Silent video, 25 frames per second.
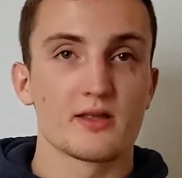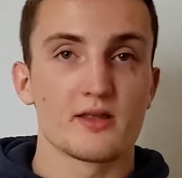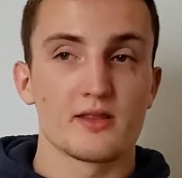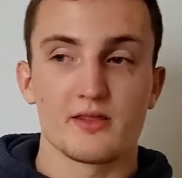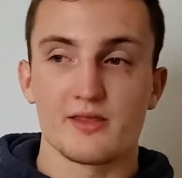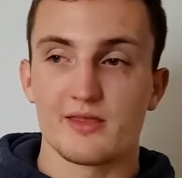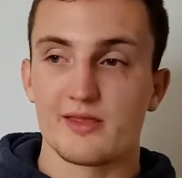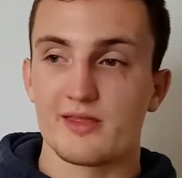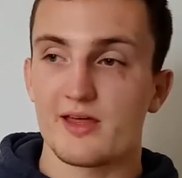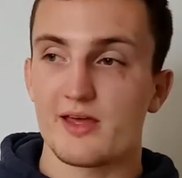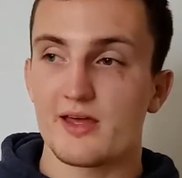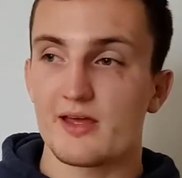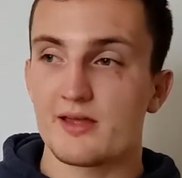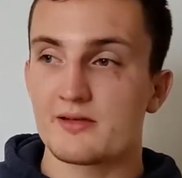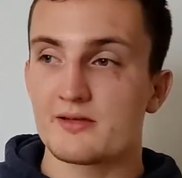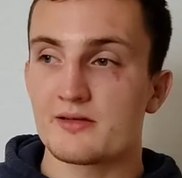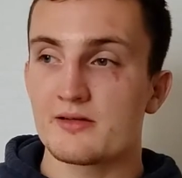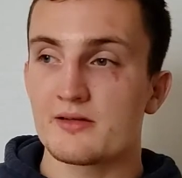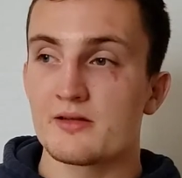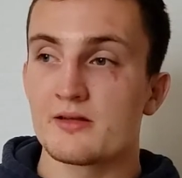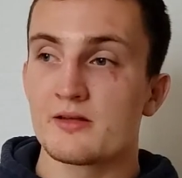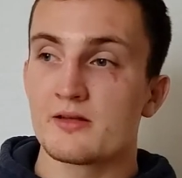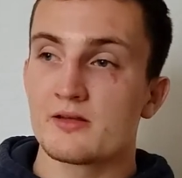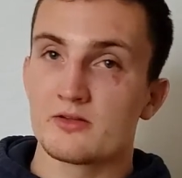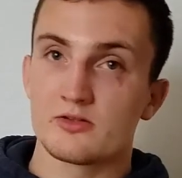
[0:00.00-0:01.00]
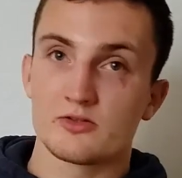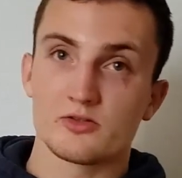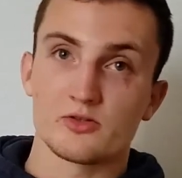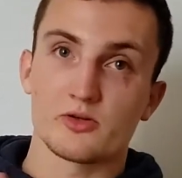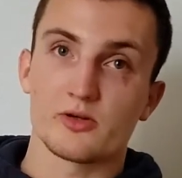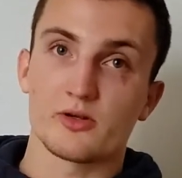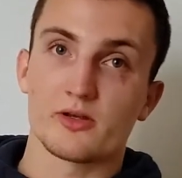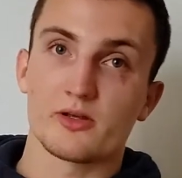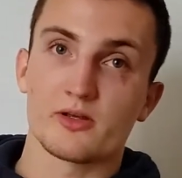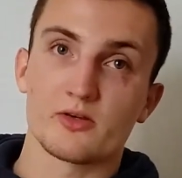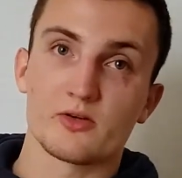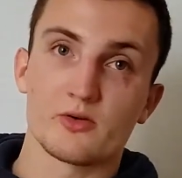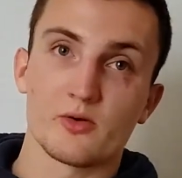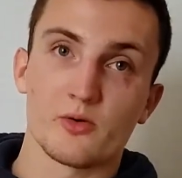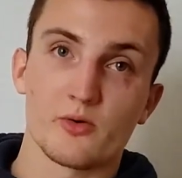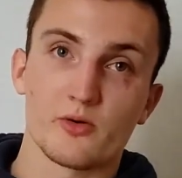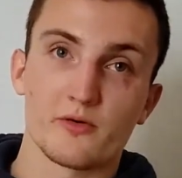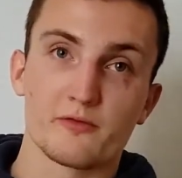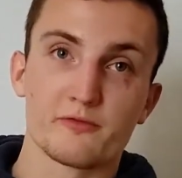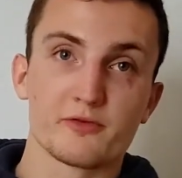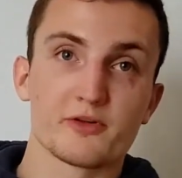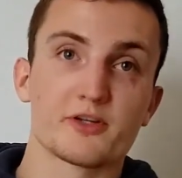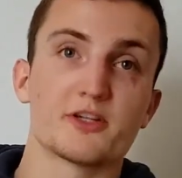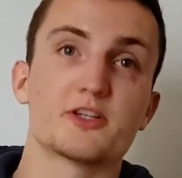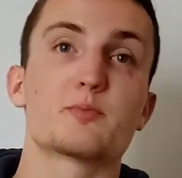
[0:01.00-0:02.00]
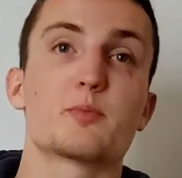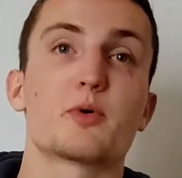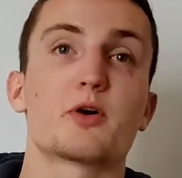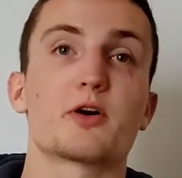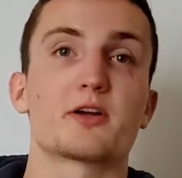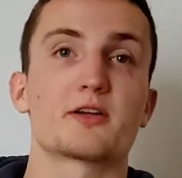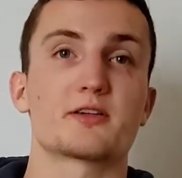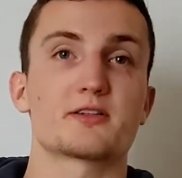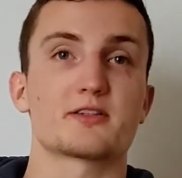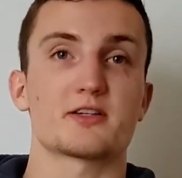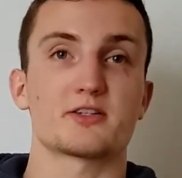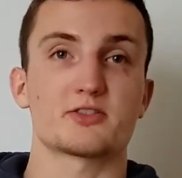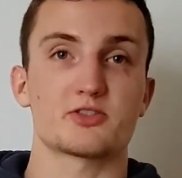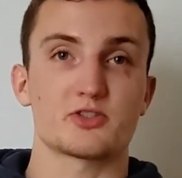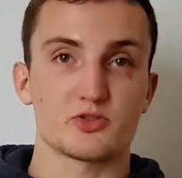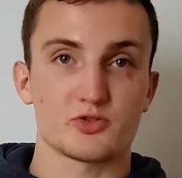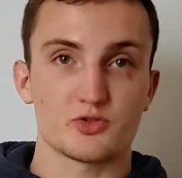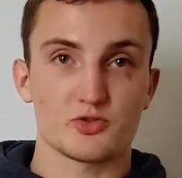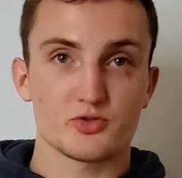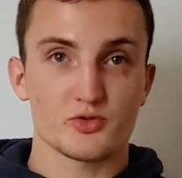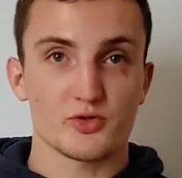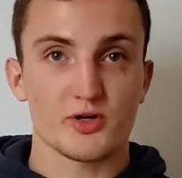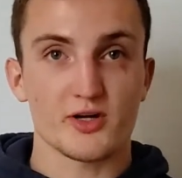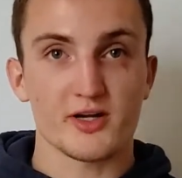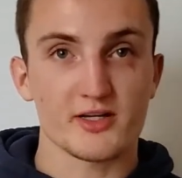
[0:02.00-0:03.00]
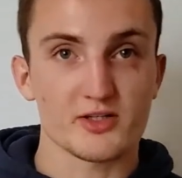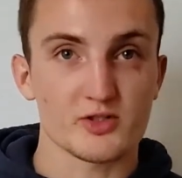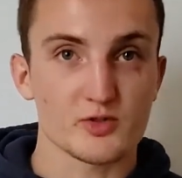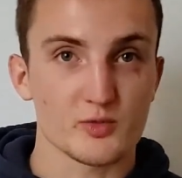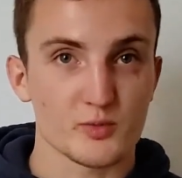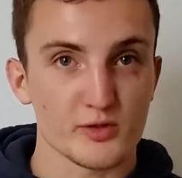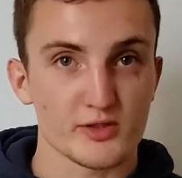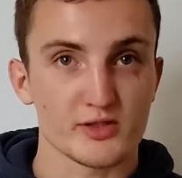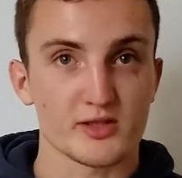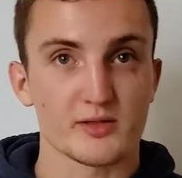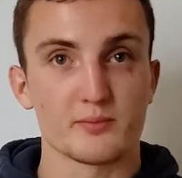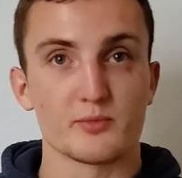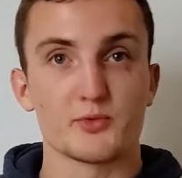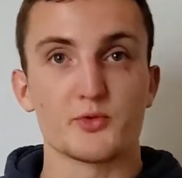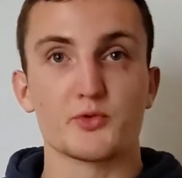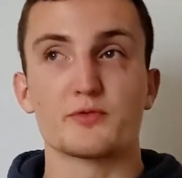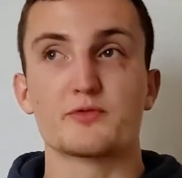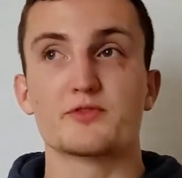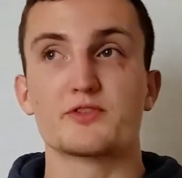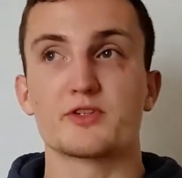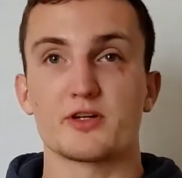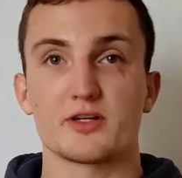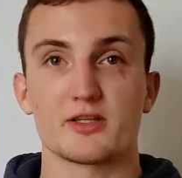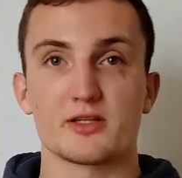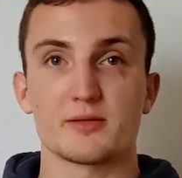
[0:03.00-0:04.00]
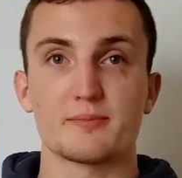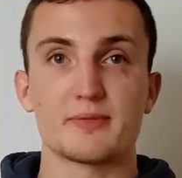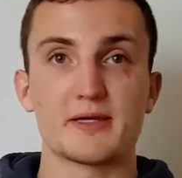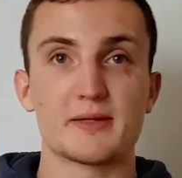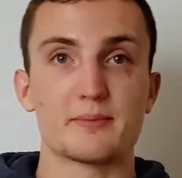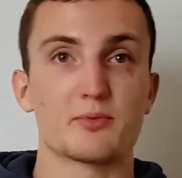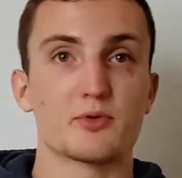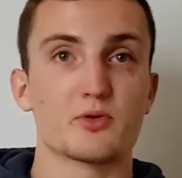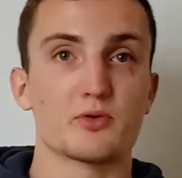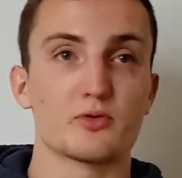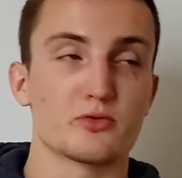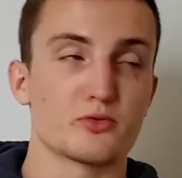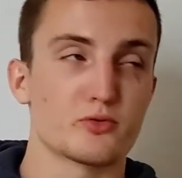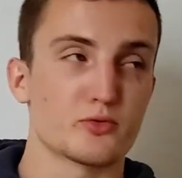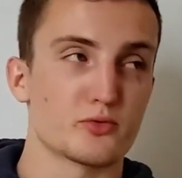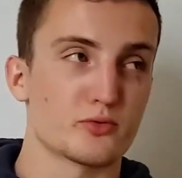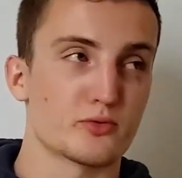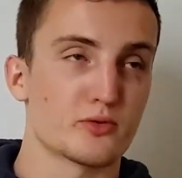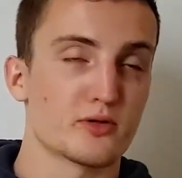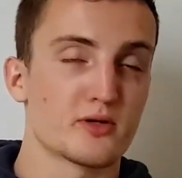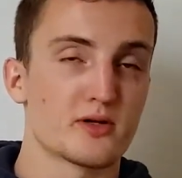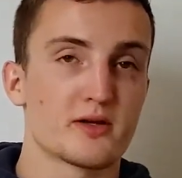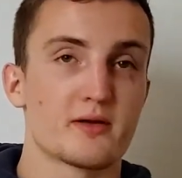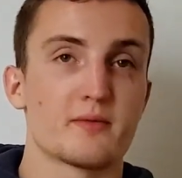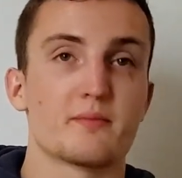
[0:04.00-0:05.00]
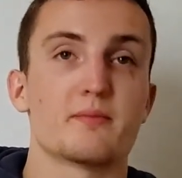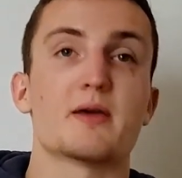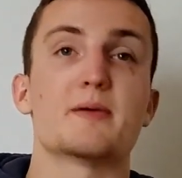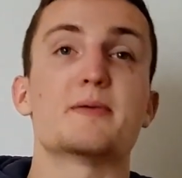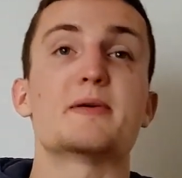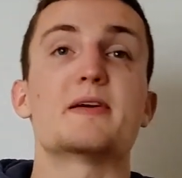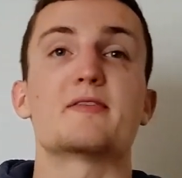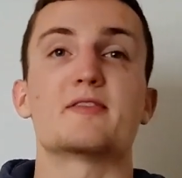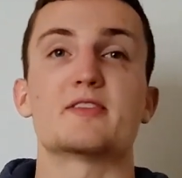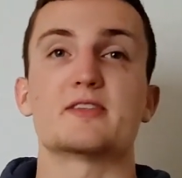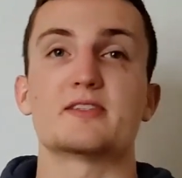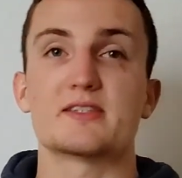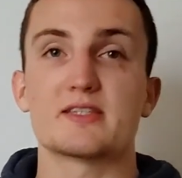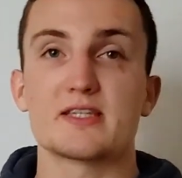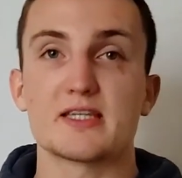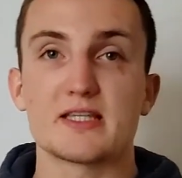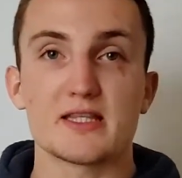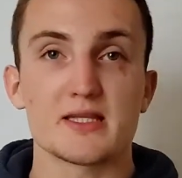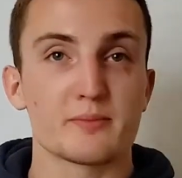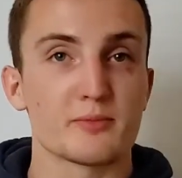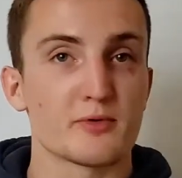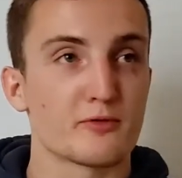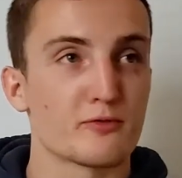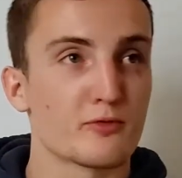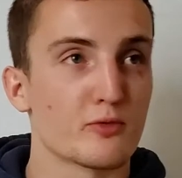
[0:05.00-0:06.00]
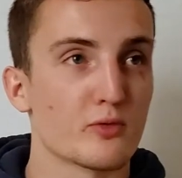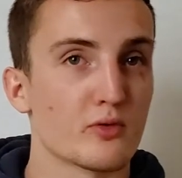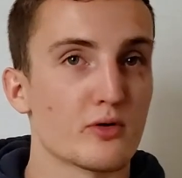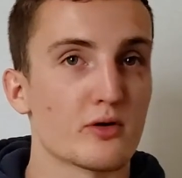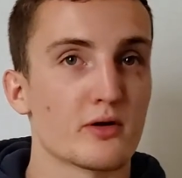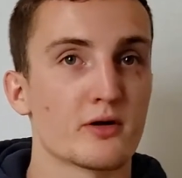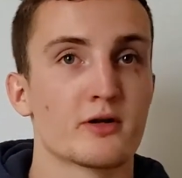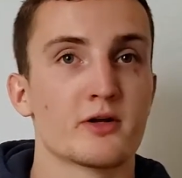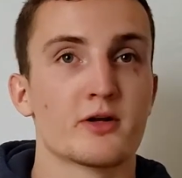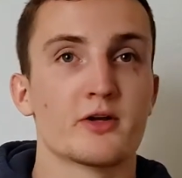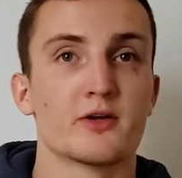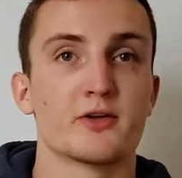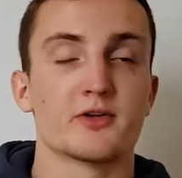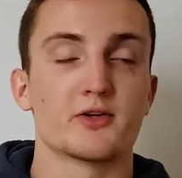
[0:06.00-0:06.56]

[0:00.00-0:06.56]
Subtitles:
then during your free sparring sessions trying to work the moves on the people who maybe haven't seen them before,